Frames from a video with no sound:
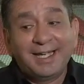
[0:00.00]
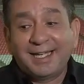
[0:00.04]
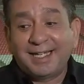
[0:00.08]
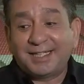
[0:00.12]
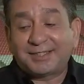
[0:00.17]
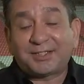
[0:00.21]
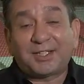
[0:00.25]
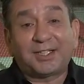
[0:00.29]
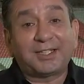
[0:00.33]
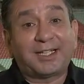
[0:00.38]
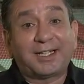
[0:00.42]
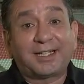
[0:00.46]
I
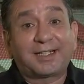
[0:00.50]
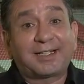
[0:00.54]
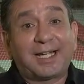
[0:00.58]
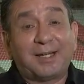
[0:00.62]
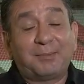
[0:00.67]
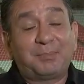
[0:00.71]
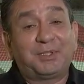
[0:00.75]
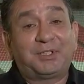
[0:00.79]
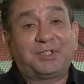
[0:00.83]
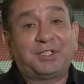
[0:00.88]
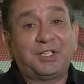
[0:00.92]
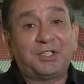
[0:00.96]
saw a lot of
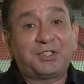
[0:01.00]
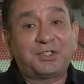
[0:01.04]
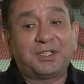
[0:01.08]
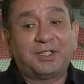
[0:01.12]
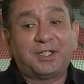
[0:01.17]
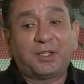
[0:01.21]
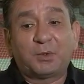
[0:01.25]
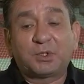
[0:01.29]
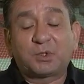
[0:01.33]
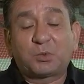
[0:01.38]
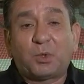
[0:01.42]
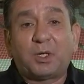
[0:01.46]
competition.
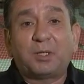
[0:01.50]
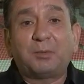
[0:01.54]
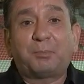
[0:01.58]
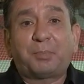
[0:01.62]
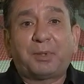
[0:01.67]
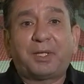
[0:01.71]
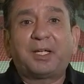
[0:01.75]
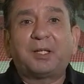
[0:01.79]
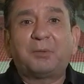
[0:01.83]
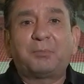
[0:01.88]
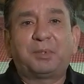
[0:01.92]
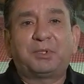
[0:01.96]
There was one
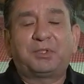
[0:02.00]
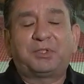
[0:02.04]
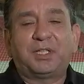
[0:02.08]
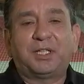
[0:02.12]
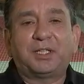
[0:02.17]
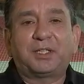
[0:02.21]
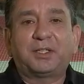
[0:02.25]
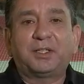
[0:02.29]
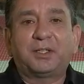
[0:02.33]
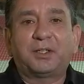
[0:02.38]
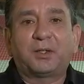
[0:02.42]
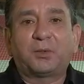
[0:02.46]
play in
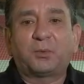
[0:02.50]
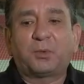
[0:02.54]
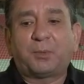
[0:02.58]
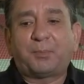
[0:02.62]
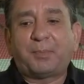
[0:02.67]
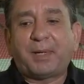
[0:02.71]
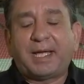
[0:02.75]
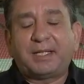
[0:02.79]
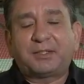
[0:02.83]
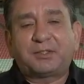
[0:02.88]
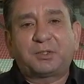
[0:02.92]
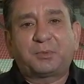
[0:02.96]
particular where
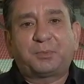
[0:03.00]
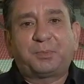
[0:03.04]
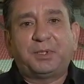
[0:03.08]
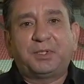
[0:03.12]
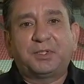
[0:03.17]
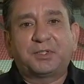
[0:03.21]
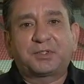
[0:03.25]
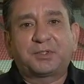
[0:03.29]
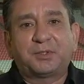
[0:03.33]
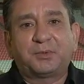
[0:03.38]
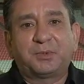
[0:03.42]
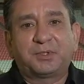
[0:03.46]
Patrick
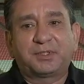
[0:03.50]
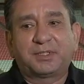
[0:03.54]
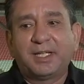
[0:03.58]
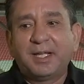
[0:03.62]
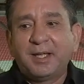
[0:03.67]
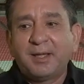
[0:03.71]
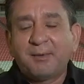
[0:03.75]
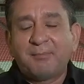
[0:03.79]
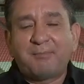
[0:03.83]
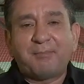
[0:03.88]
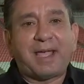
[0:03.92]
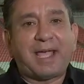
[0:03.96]
Peterson was
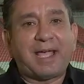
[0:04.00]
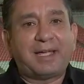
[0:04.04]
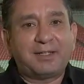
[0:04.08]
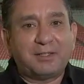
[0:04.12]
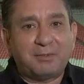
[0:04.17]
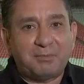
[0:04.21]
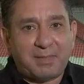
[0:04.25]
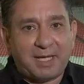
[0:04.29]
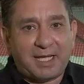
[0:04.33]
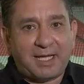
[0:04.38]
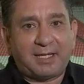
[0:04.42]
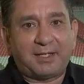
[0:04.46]
man
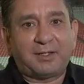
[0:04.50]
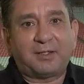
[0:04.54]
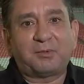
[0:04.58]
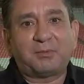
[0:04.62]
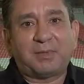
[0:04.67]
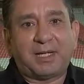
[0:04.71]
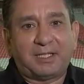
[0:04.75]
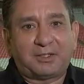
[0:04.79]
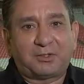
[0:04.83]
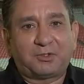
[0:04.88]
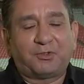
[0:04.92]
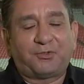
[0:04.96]
to man on
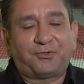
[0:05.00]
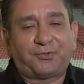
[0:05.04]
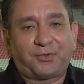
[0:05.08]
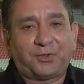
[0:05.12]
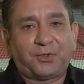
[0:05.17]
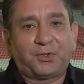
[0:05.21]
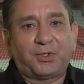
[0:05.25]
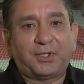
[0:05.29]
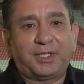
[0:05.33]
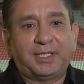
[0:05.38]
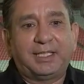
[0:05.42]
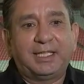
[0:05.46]
Michael
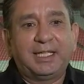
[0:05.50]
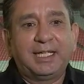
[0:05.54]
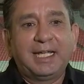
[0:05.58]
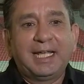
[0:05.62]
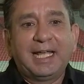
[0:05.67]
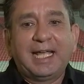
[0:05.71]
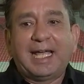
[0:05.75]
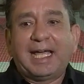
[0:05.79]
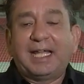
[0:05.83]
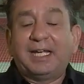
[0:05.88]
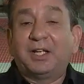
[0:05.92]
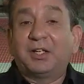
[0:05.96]
Floyd,
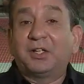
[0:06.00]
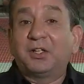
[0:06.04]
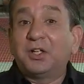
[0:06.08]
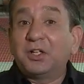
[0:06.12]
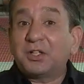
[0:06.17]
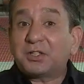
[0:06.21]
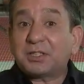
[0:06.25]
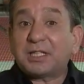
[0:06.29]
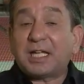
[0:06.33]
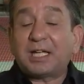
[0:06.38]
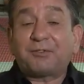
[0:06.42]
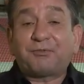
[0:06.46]
and it
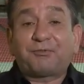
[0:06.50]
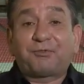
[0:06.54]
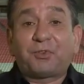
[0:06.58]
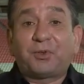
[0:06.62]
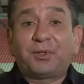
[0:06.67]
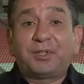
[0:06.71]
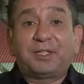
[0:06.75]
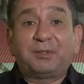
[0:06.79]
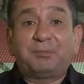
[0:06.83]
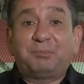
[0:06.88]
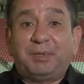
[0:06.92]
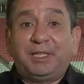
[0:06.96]
looked like
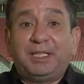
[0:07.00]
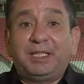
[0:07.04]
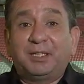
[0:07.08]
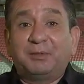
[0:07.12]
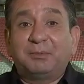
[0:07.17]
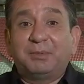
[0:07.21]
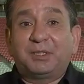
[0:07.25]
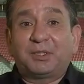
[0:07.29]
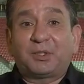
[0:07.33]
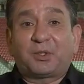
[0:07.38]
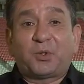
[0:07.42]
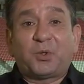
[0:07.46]
Floyd had beat
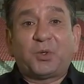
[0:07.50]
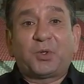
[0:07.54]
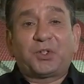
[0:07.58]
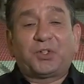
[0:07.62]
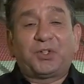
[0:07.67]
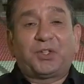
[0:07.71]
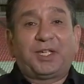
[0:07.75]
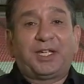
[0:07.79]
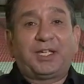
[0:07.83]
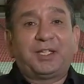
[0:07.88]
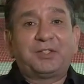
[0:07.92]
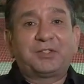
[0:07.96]
him in the corner
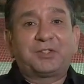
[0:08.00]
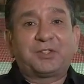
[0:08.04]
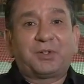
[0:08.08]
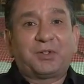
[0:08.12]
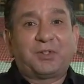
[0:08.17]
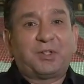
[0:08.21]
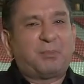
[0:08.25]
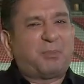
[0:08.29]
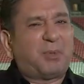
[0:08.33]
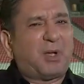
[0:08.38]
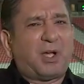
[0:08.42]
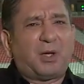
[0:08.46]
of the end
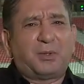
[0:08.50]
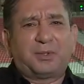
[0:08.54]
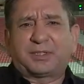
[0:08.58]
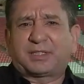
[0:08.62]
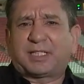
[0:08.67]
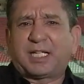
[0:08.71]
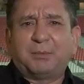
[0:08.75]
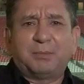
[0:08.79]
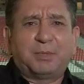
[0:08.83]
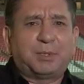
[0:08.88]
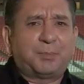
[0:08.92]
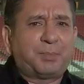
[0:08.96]
zone. The ball was
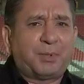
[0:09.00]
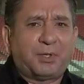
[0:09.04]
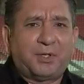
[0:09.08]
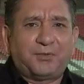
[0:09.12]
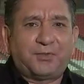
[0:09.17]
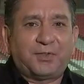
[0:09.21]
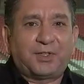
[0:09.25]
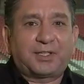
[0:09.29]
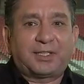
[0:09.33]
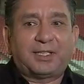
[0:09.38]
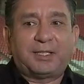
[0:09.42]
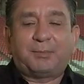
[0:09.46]
coming
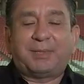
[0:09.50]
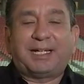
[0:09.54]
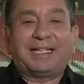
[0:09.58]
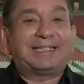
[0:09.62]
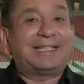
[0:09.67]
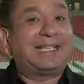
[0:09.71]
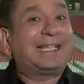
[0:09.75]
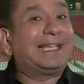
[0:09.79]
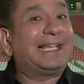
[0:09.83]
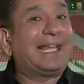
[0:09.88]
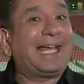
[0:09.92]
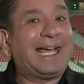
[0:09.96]
perfectly, but at
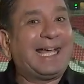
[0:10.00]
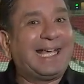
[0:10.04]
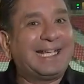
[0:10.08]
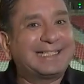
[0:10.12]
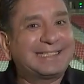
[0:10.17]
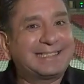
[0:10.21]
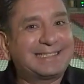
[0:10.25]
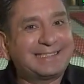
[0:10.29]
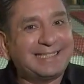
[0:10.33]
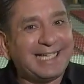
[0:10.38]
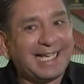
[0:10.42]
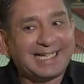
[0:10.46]
the
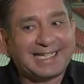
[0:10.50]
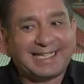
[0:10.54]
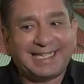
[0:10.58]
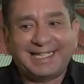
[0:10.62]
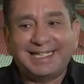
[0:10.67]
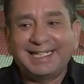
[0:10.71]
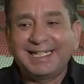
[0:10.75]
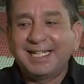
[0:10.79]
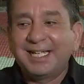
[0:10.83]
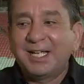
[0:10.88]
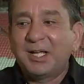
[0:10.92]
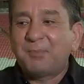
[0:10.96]
last second,
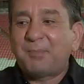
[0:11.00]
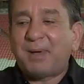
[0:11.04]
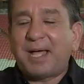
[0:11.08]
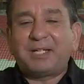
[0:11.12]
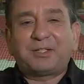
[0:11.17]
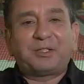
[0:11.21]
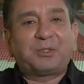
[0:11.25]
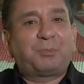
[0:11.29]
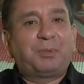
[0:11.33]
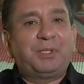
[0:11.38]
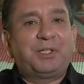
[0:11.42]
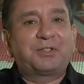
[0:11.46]

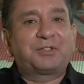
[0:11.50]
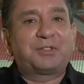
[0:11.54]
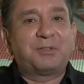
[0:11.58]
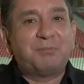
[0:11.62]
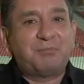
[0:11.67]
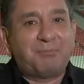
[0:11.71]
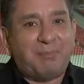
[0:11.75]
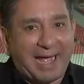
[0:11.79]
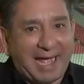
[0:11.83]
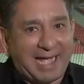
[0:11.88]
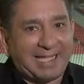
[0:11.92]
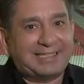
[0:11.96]
Patrick Peterson
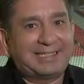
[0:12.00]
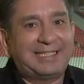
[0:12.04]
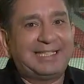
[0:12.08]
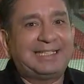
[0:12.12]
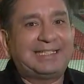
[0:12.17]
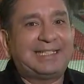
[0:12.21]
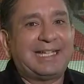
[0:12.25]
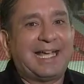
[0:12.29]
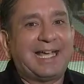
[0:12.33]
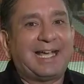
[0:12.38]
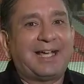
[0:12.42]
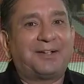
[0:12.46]
bats
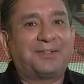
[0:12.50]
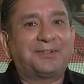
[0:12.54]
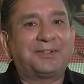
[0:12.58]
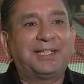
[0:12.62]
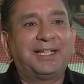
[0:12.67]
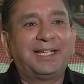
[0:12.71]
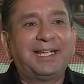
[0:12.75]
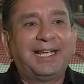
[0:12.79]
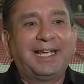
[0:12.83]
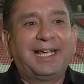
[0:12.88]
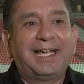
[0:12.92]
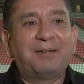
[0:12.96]
it down,
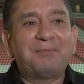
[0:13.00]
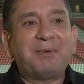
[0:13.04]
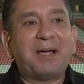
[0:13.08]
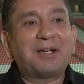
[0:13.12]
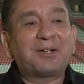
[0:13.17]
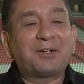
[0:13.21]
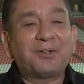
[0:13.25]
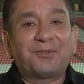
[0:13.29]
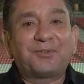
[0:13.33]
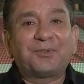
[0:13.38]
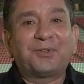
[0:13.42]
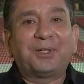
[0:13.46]
and
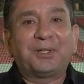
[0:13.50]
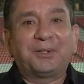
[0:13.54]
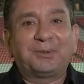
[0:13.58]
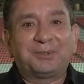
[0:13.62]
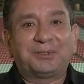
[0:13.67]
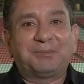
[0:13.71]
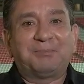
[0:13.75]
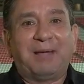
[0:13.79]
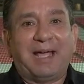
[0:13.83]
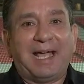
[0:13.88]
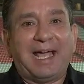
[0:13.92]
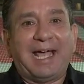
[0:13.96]
Michael Floyd
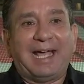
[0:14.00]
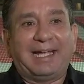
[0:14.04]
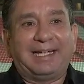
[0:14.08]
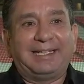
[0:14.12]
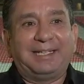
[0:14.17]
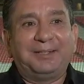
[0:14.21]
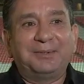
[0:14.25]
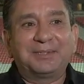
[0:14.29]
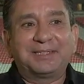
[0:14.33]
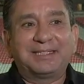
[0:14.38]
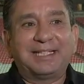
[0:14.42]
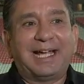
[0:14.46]
was mad.
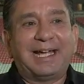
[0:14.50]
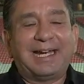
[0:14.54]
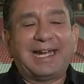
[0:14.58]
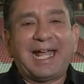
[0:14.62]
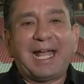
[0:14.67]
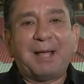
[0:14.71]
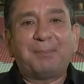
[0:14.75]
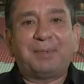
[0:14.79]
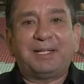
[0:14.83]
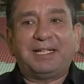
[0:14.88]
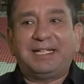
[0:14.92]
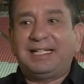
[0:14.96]
He was not
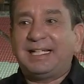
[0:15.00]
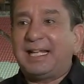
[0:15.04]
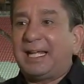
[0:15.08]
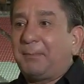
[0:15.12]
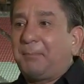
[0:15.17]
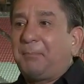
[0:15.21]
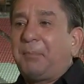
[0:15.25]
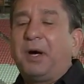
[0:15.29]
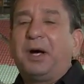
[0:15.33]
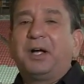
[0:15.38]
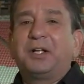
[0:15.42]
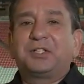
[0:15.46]
happy, and he
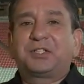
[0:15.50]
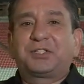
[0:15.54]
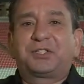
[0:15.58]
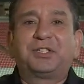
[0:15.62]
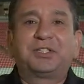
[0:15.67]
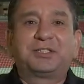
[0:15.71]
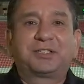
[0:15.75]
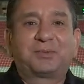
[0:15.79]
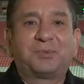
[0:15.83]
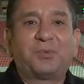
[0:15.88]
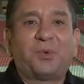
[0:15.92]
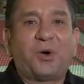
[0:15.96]
like punched
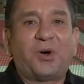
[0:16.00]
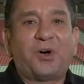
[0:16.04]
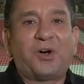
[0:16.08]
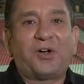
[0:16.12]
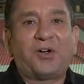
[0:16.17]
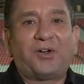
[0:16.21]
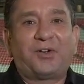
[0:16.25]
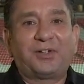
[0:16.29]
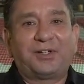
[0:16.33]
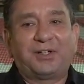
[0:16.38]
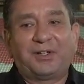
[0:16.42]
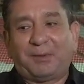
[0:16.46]
this
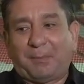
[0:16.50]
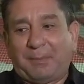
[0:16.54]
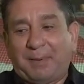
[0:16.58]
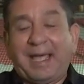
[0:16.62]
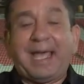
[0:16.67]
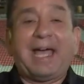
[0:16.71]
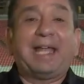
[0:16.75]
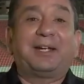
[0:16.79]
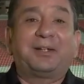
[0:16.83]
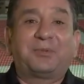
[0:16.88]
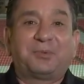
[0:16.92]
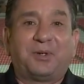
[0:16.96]
wall, you know, a
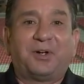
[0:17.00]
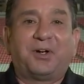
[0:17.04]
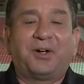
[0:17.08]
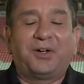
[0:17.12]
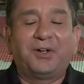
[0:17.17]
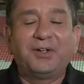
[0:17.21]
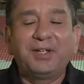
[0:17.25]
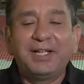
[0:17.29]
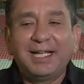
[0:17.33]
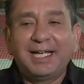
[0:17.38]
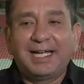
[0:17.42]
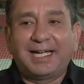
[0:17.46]
padded
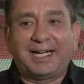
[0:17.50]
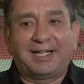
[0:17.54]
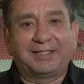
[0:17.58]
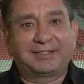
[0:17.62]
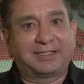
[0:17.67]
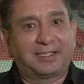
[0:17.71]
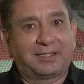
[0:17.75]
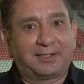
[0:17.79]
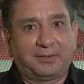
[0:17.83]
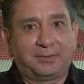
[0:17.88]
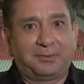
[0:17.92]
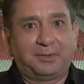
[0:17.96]
wall, and I was
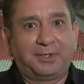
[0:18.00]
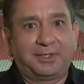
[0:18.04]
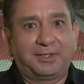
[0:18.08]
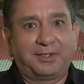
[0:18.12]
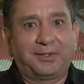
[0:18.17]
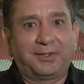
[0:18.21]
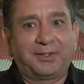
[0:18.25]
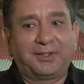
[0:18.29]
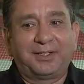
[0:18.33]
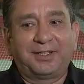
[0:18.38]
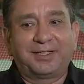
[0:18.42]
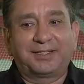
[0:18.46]
like, oh boy,
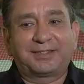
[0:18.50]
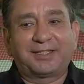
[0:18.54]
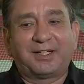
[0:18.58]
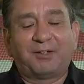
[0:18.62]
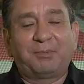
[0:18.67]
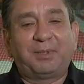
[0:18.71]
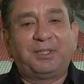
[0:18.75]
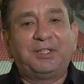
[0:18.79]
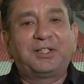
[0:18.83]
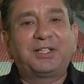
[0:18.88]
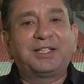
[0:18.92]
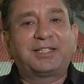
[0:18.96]
don't hurt yourself.
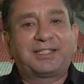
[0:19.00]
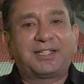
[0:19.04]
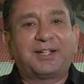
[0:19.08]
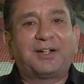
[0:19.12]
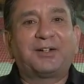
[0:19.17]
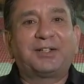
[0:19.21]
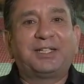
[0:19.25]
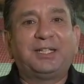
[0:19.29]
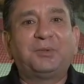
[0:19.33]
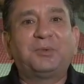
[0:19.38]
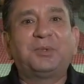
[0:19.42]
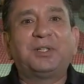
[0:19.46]
But you could
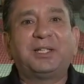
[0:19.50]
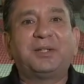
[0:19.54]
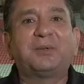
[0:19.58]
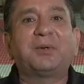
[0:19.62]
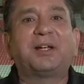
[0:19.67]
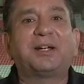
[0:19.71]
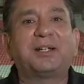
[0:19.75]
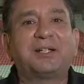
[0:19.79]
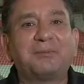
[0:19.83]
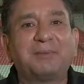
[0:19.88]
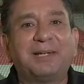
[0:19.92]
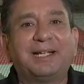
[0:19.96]
tell he really
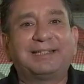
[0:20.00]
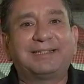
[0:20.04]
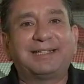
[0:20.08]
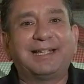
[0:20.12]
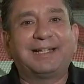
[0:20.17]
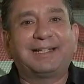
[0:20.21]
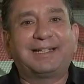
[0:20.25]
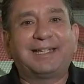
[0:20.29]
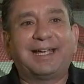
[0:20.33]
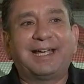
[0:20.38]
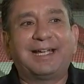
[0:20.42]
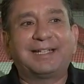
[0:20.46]
wanted to make
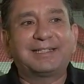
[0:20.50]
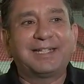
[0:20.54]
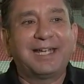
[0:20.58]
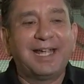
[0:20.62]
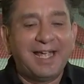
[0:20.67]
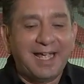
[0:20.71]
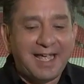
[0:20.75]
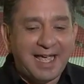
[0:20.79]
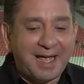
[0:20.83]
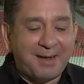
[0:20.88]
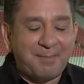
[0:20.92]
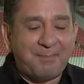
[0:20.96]
that catch
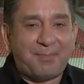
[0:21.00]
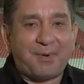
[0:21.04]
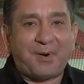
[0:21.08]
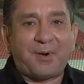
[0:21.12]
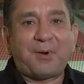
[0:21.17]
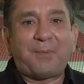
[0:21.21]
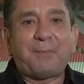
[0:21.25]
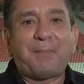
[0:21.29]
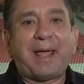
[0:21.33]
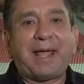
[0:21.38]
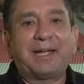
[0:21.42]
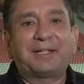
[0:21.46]
and
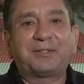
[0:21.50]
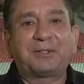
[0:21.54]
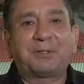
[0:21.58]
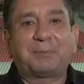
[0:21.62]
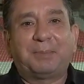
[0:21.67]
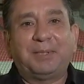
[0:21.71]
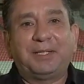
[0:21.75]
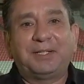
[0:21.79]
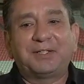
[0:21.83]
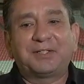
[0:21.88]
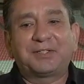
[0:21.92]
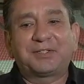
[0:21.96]
burn Patrick
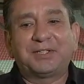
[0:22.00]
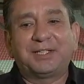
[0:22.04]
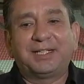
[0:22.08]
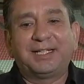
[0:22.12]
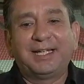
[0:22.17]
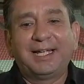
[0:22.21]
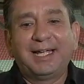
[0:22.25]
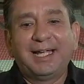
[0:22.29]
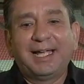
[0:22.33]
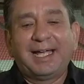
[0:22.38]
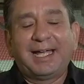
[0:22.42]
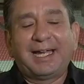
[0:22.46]
Peterson,
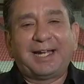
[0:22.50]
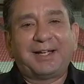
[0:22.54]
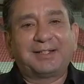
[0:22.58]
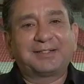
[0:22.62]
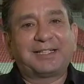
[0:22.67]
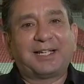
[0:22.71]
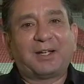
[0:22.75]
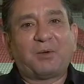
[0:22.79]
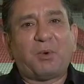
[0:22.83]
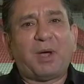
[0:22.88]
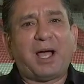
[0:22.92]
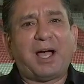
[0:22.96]
and I was
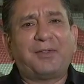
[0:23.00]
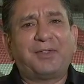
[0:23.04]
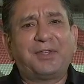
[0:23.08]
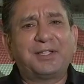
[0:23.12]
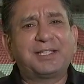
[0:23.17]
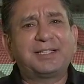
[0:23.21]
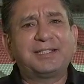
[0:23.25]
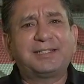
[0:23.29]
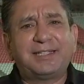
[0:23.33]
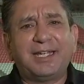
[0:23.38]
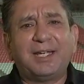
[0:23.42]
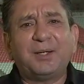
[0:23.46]
like, wow,
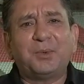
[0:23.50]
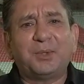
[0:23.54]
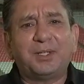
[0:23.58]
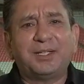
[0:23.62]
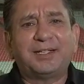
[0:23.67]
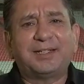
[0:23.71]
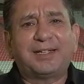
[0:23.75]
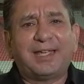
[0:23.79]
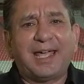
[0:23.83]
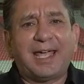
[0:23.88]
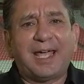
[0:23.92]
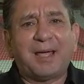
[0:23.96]
this is day one
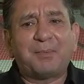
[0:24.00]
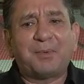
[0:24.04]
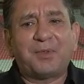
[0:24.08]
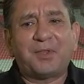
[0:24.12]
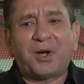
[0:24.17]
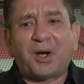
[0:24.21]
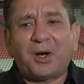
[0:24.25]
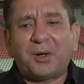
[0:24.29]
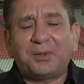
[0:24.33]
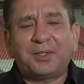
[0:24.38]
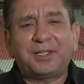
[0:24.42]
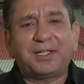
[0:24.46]
one at camp, and
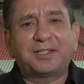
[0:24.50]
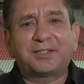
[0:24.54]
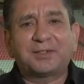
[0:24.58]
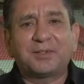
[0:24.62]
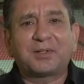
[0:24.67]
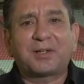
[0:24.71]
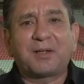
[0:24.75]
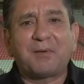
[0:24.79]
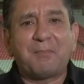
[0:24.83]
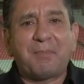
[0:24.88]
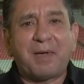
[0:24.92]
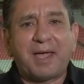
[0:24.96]
they're already so
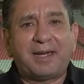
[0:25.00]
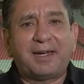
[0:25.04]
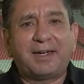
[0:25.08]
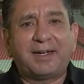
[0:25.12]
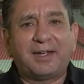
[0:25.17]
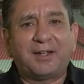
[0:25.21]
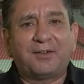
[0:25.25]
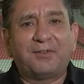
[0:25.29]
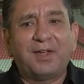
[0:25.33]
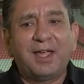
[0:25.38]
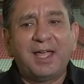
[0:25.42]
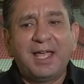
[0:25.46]

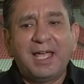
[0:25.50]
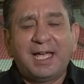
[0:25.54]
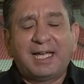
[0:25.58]
competitive.